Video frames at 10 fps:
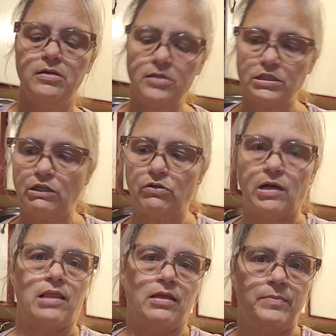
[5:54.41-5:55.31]
So
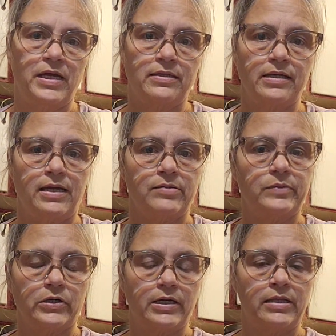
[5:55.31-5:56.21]
let me get the
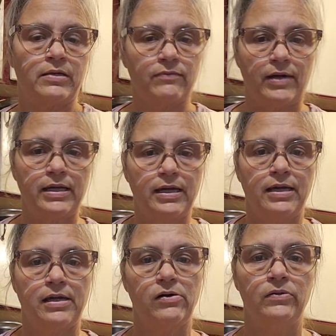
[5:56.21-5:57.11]
camera in the right
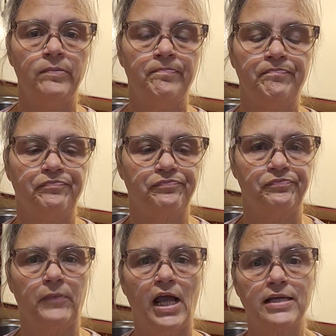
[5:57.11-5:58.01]
angle.
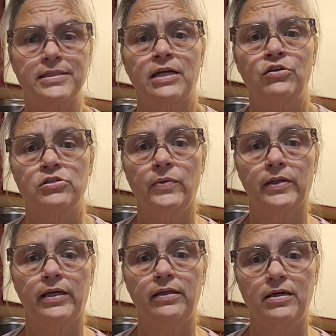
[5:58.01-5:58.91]
I guess I could do it
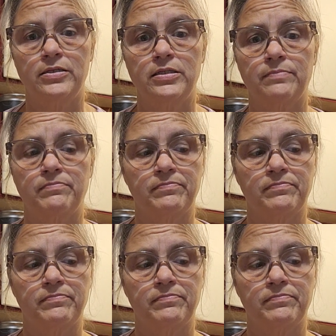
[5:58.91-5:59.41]
like this.